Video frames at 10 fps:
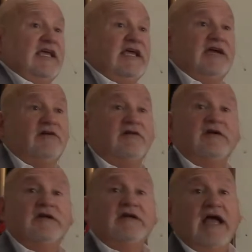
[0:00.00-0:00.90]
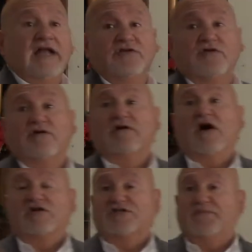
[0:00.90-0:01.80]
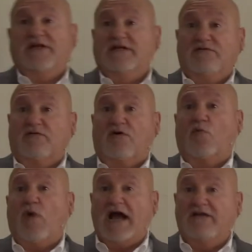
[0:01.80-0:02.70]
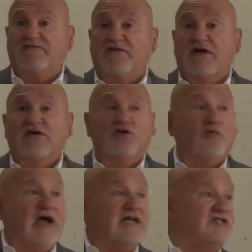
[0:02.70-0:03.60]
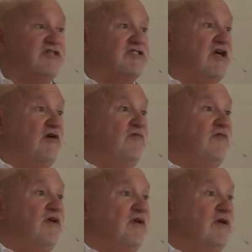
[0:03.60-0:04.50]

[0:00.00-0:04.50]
here, and your husband or wife, you ask yourself,